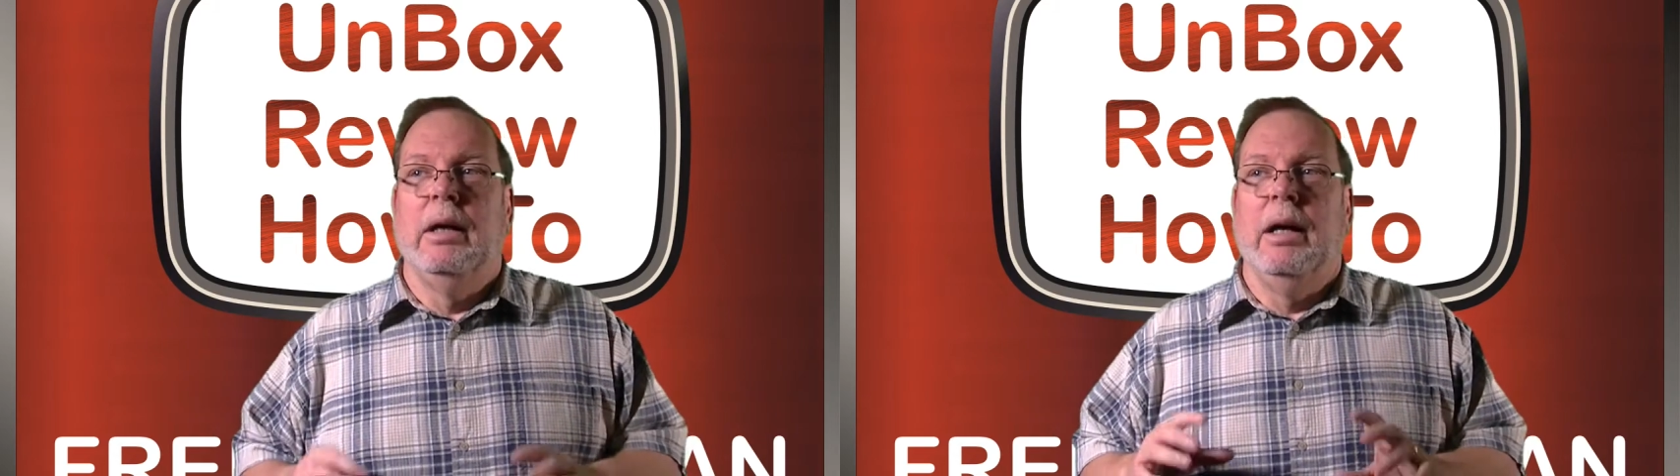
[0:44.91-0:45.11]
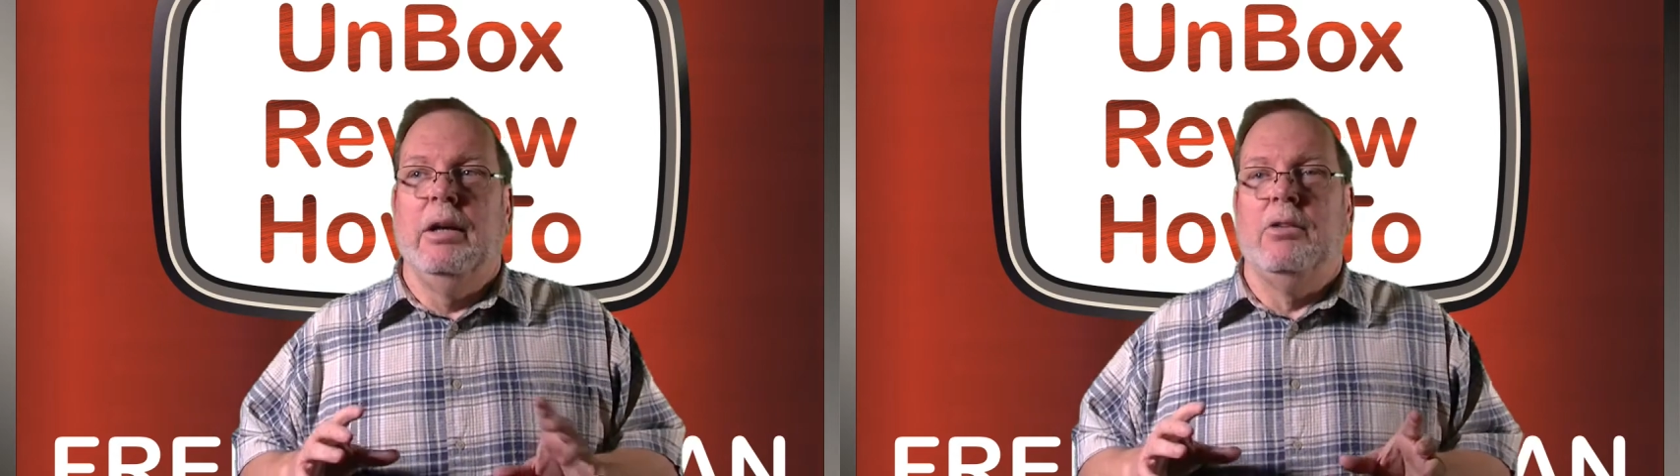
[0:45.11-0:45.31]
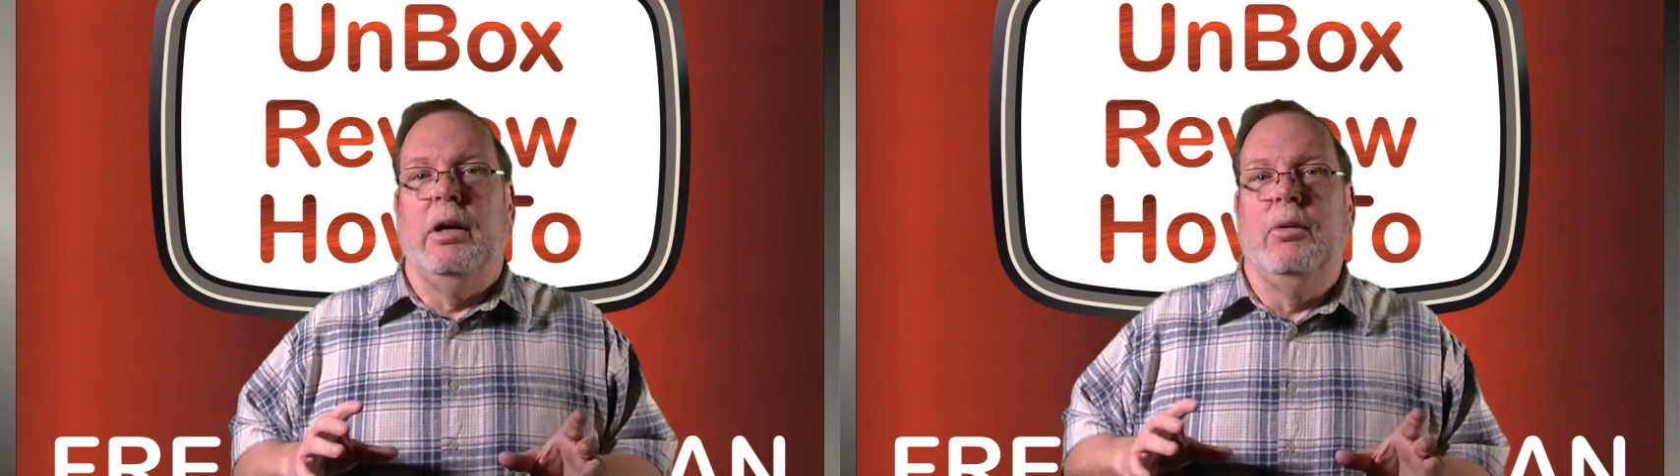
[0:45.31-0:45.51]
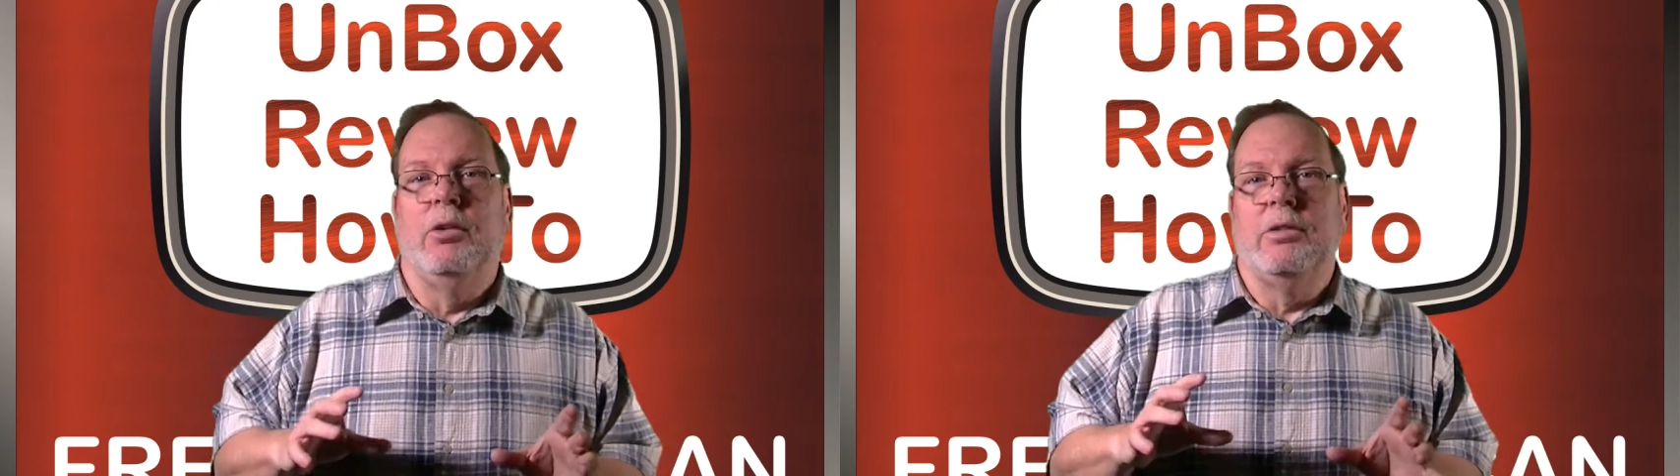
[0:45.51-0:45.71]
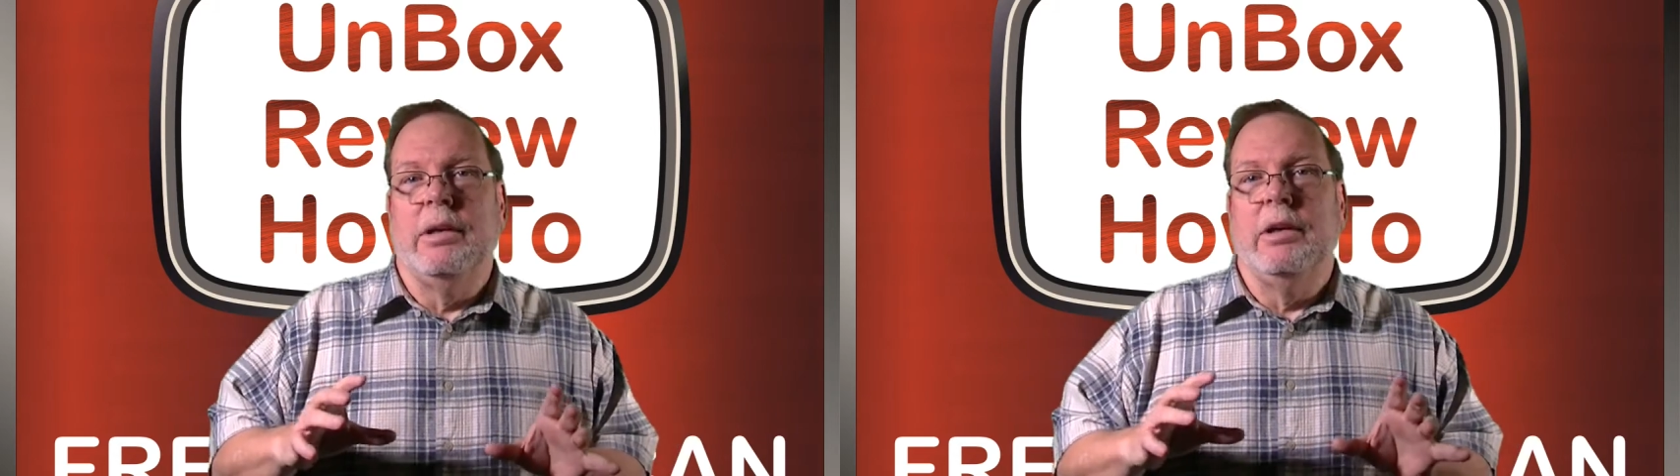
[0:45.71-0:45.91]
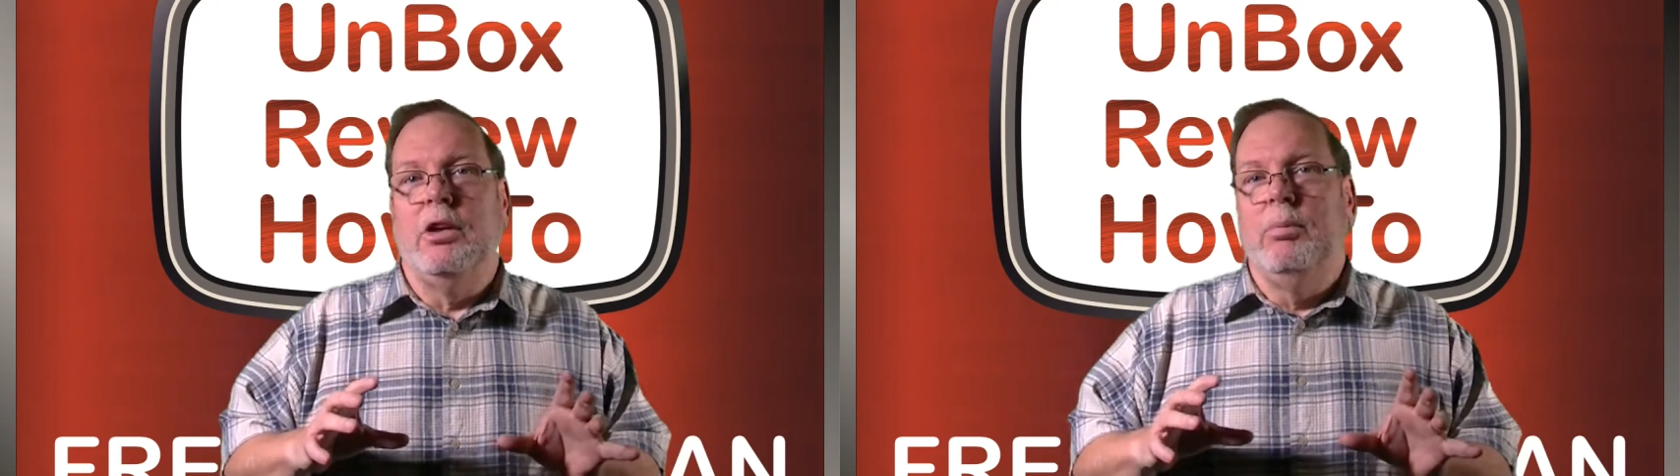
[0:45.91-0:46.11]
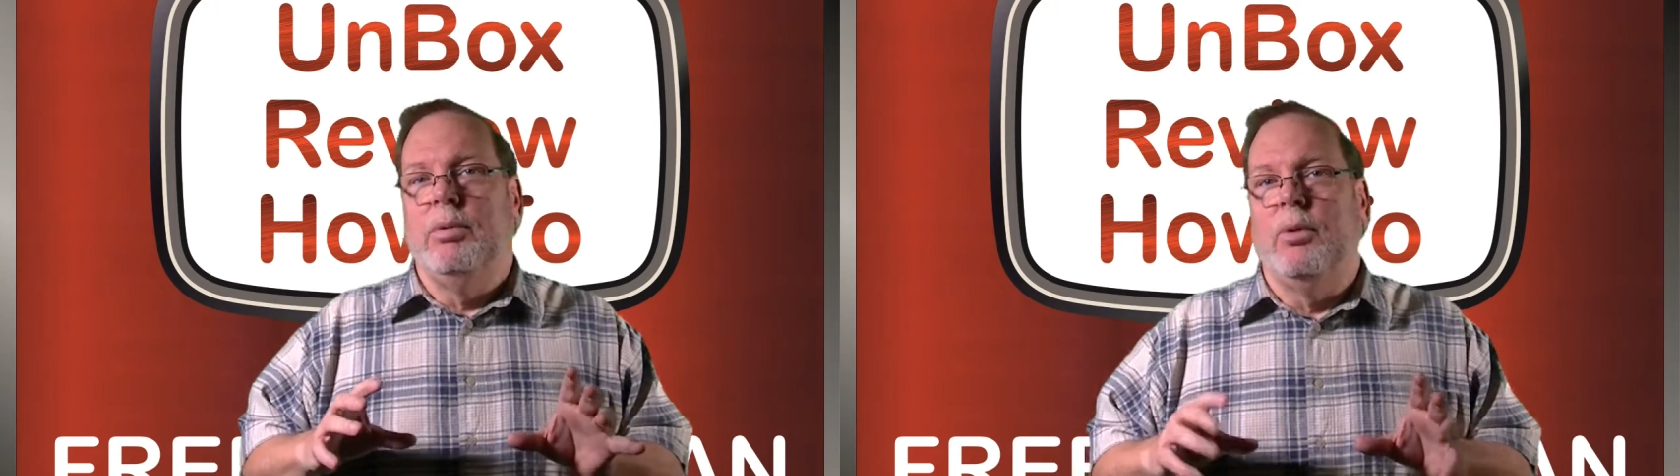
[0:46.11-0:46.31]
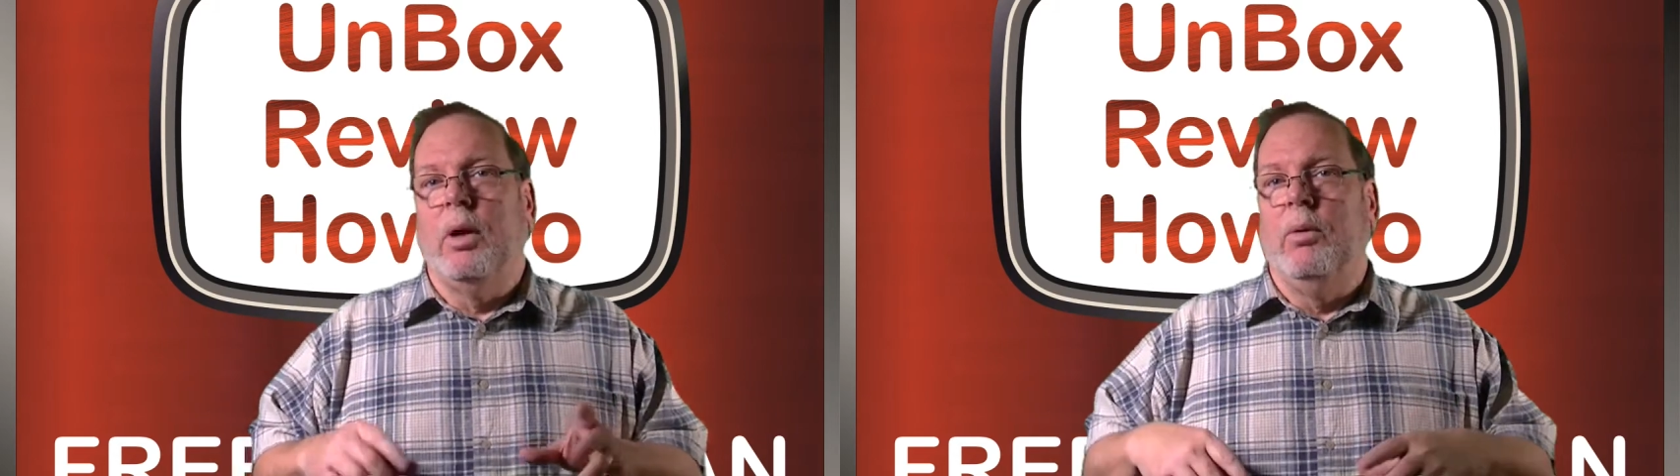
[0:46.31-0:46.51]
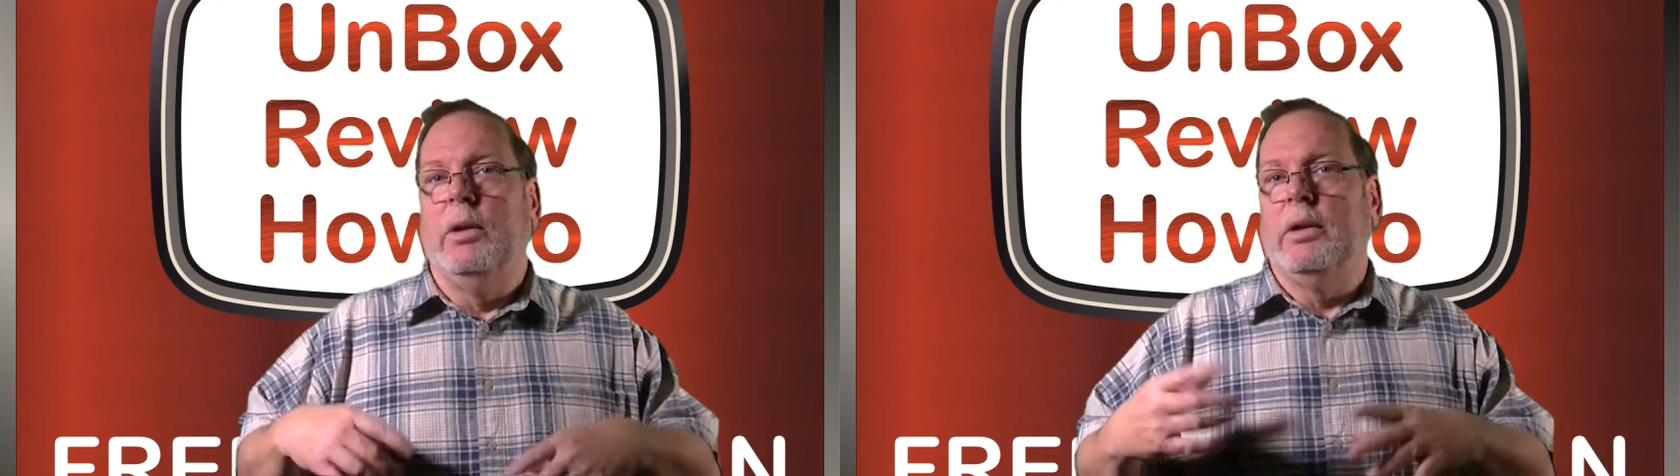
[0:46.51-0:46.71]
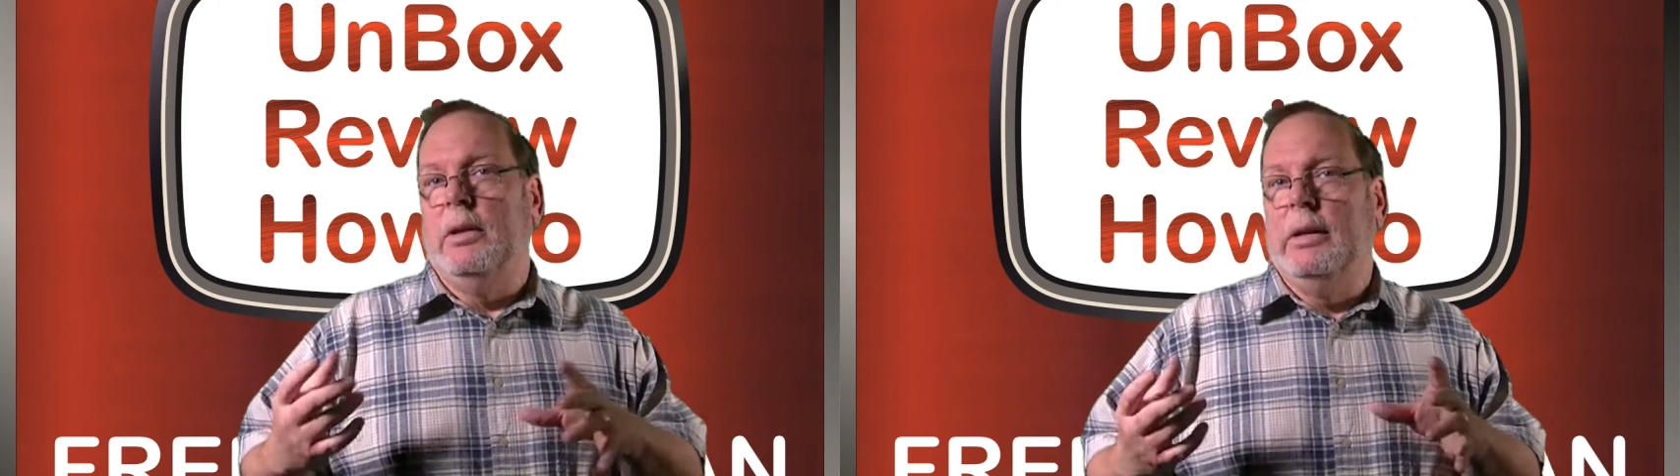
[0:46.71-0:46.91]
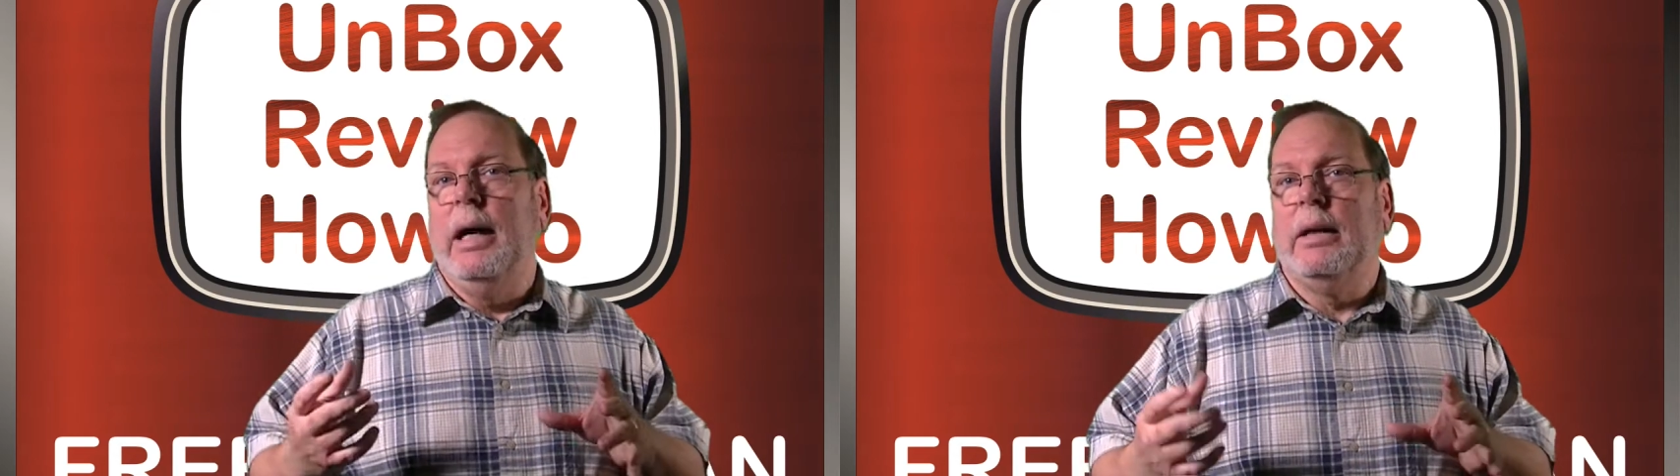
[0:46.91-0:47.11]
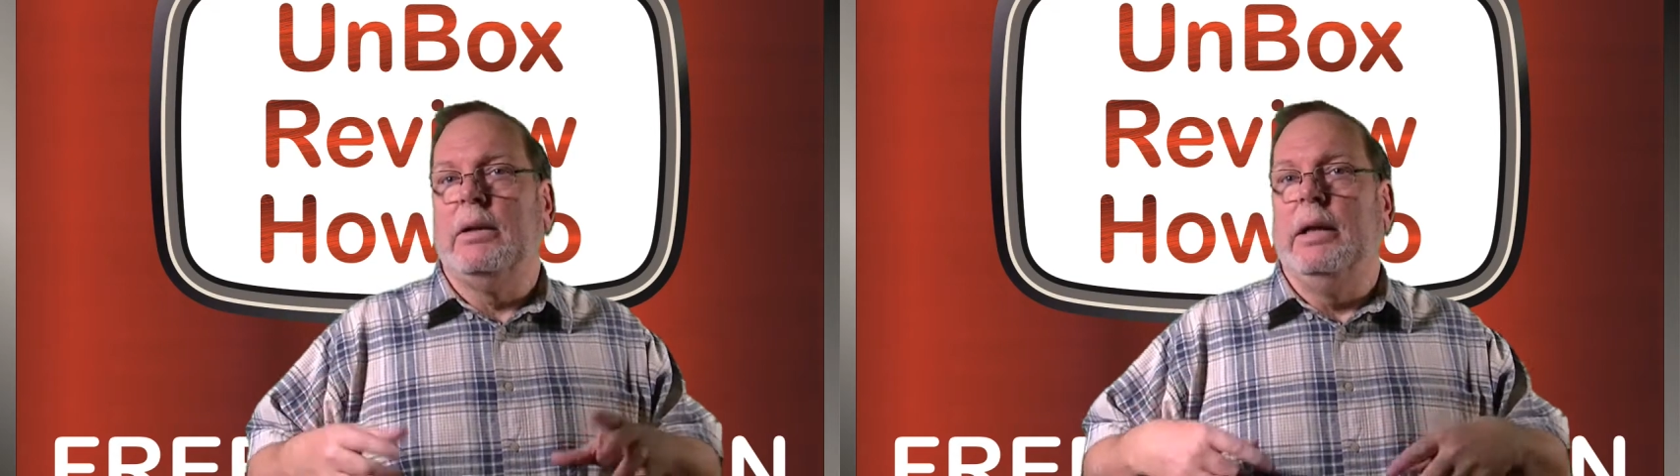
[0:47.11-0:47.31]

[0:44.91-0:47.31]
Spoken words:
As I was telling you before, I went to the doctor.